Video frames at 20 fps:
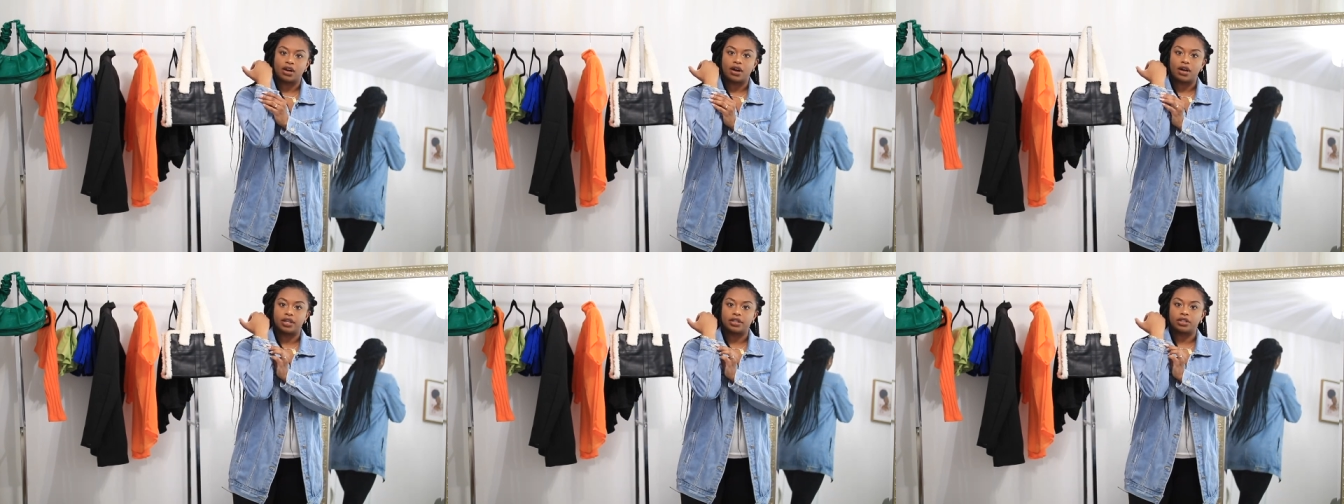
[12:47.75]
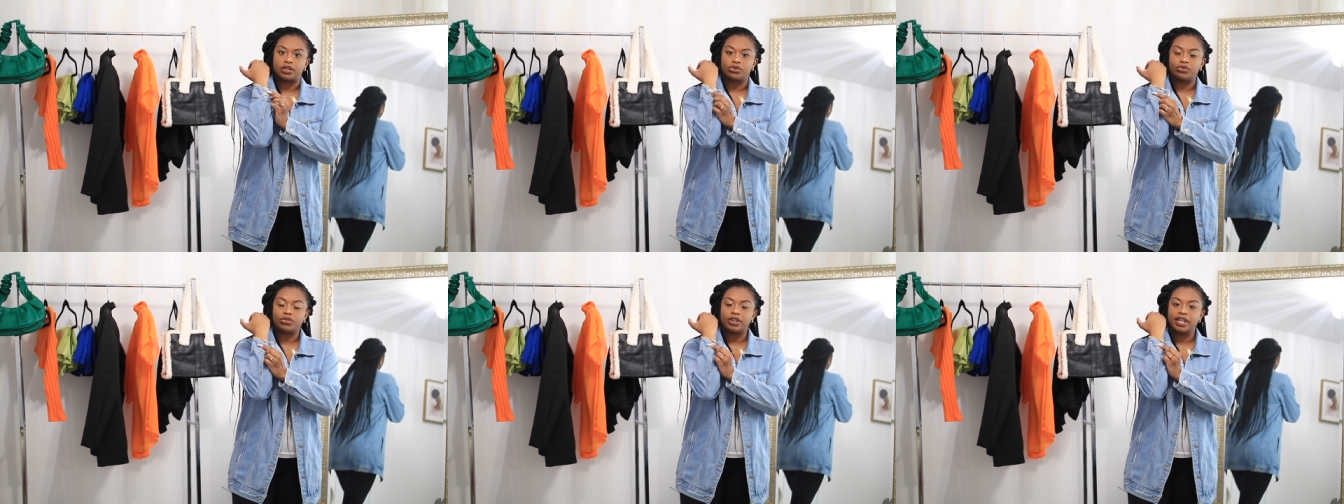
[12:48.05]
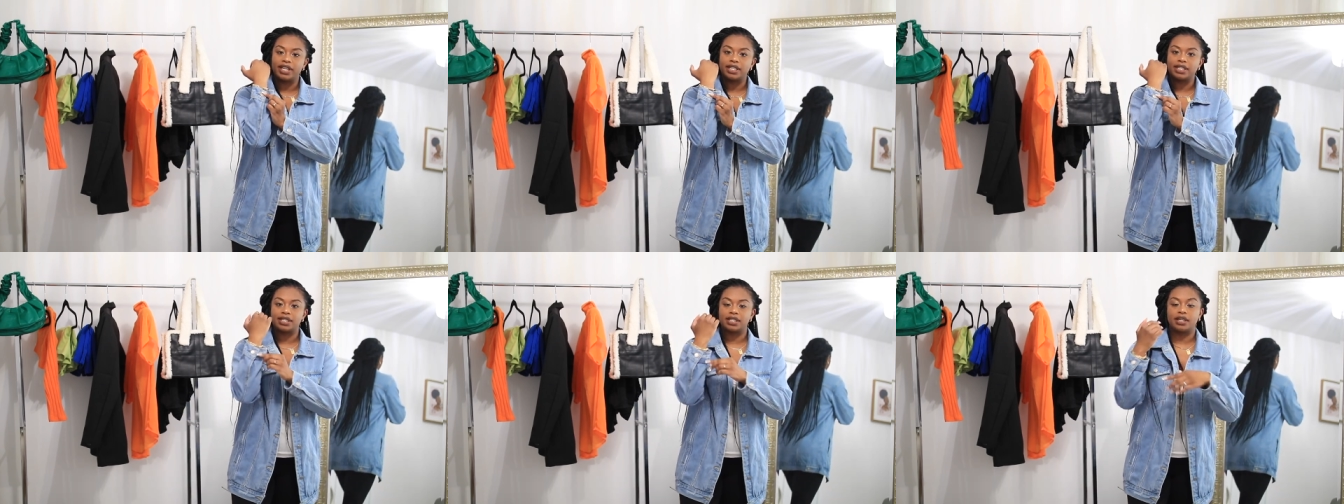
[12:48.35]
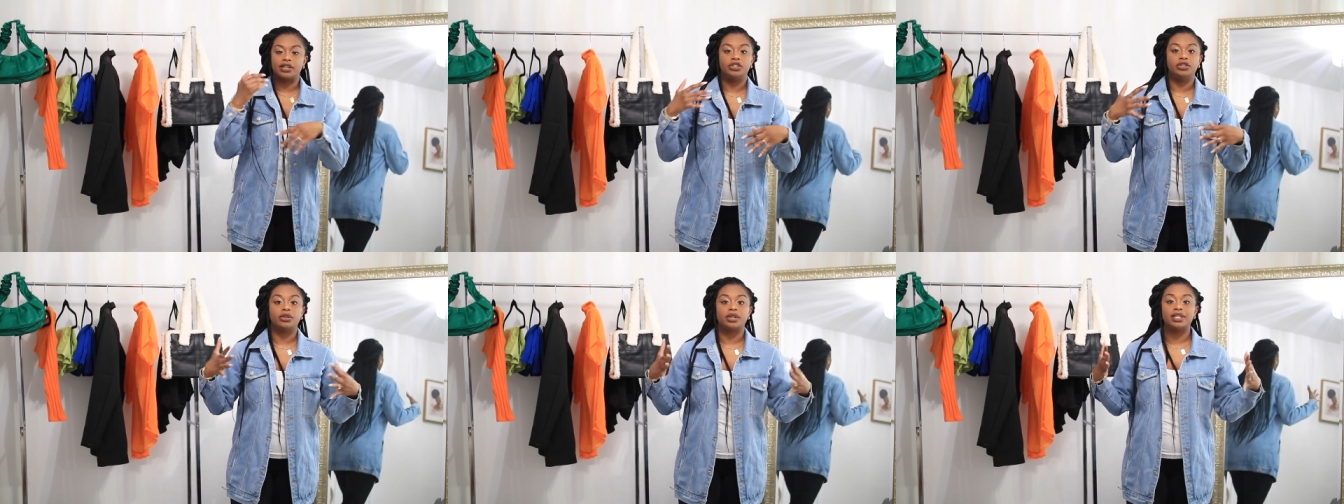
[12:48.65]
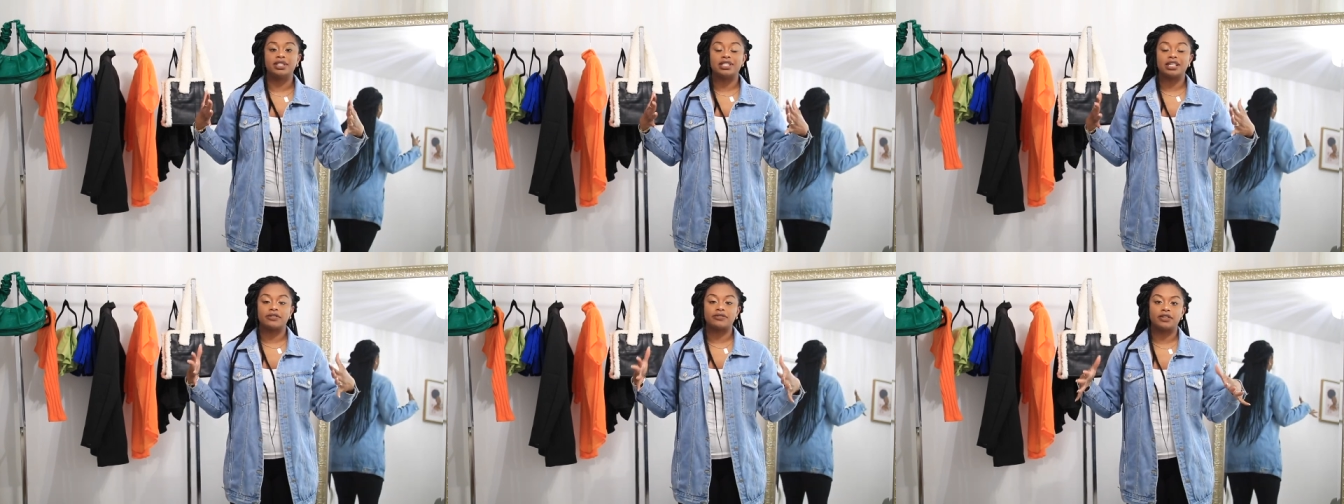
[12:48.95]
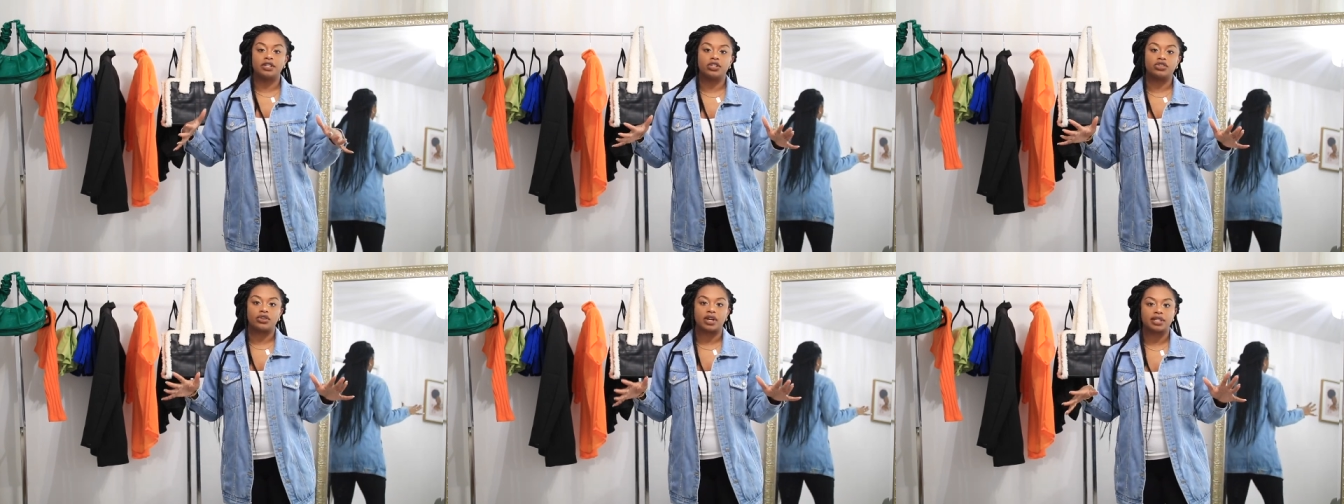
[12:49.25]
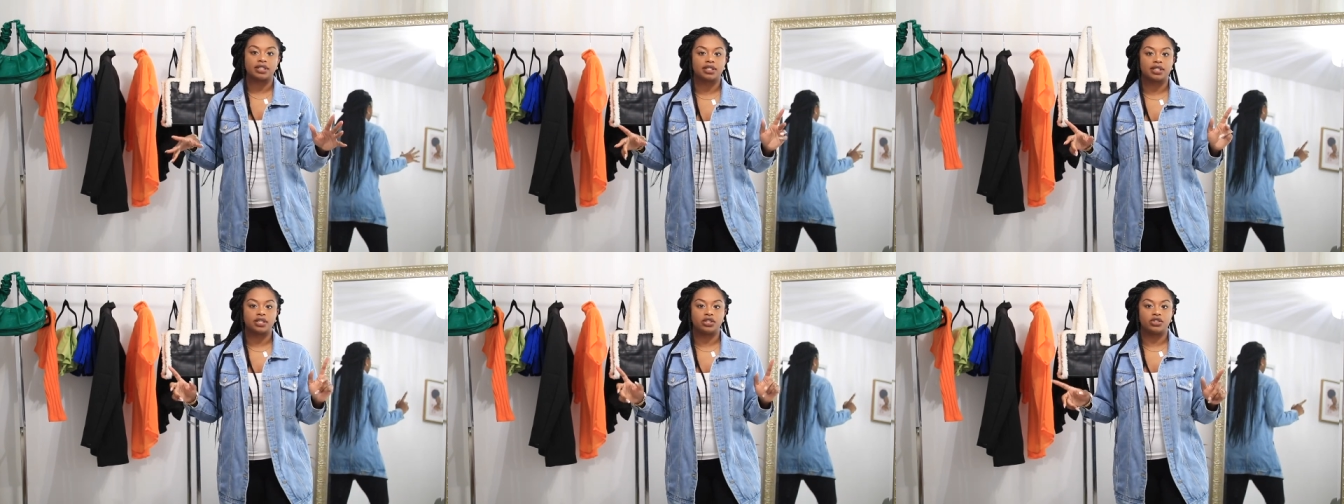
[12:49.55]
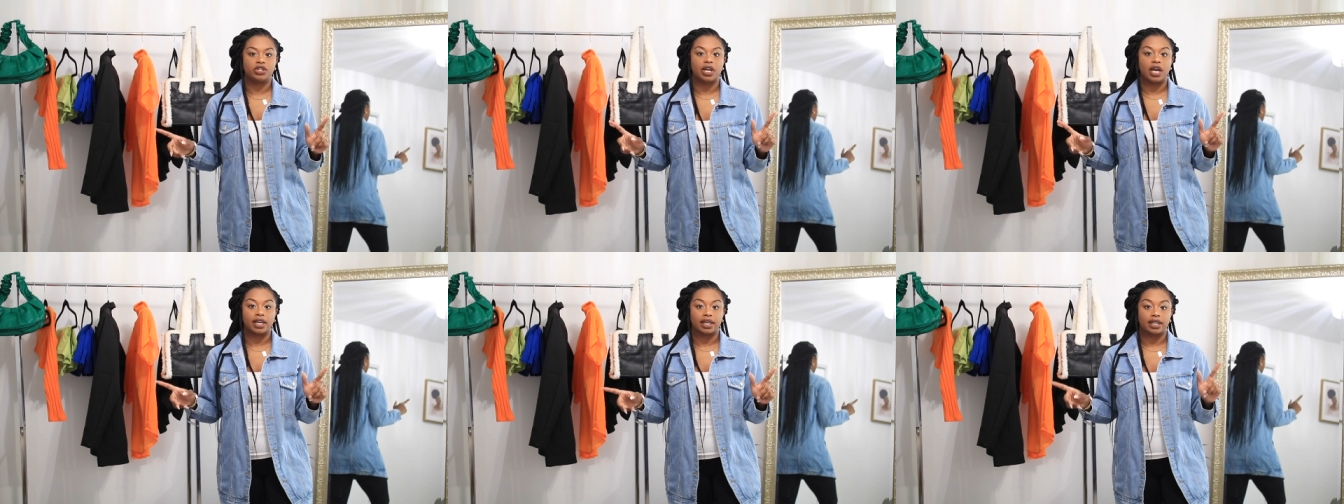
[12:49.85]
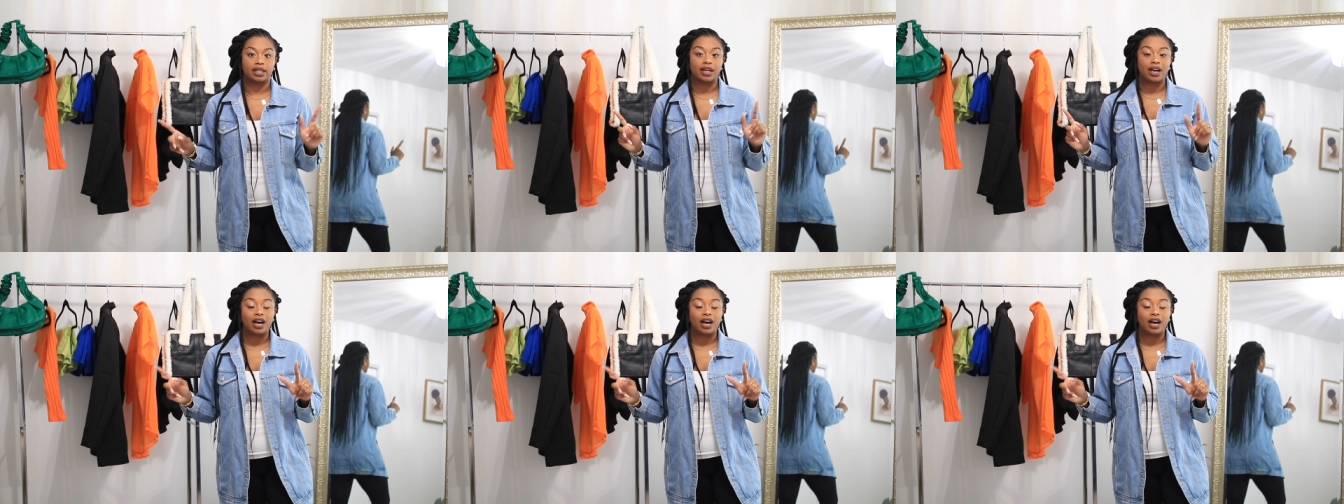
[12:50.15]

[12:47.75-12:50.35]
on the wrist. You can definitely dress this jacket